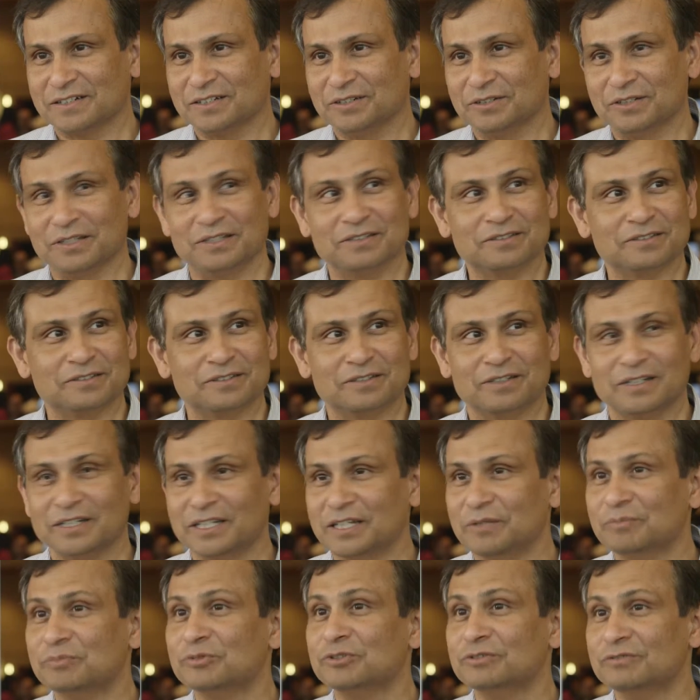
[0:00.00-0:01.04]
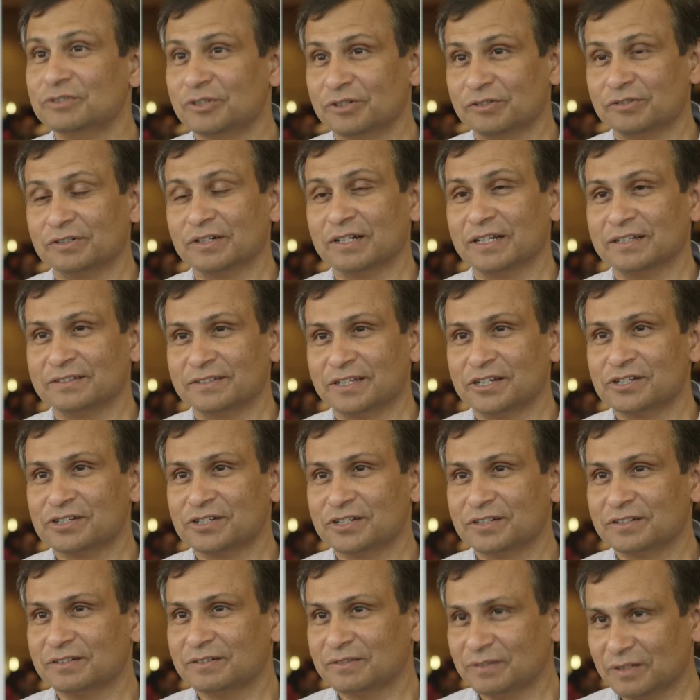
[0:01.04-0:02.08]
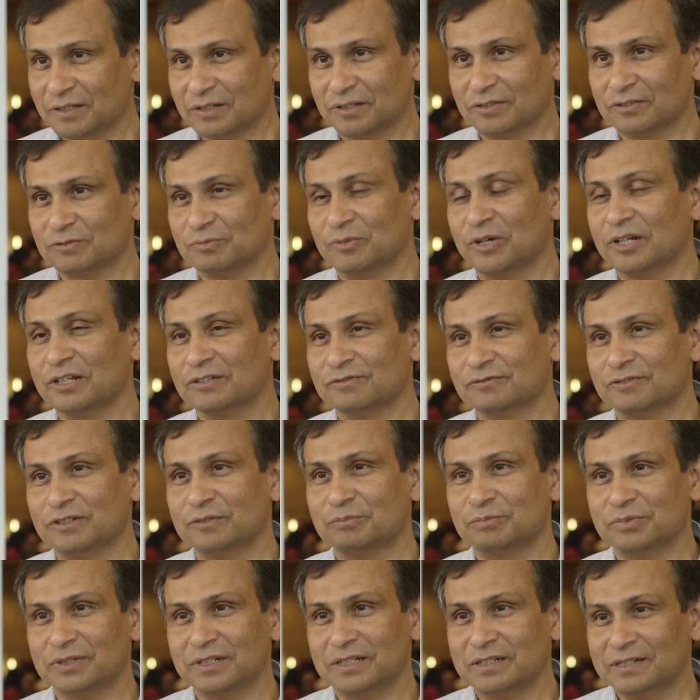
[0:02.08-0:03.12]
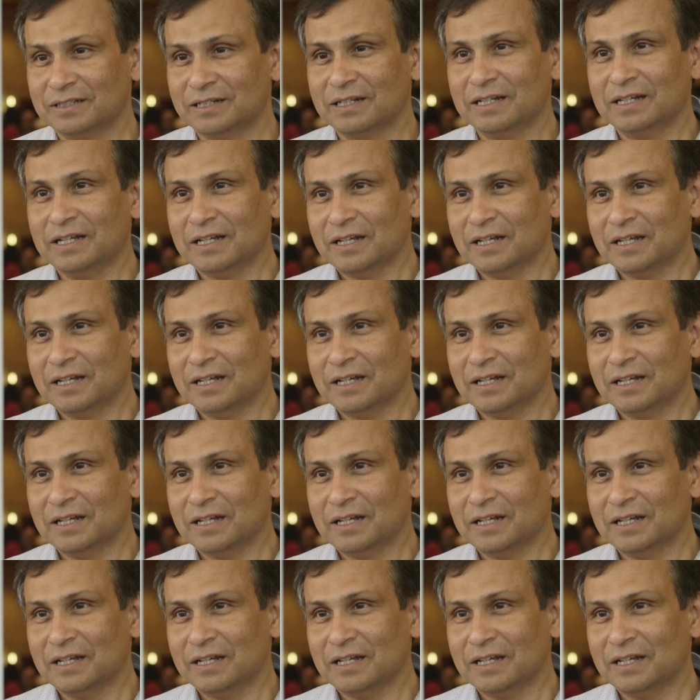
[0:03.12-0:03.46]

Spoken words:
You can certainly improve your utilization in a smaller footprint.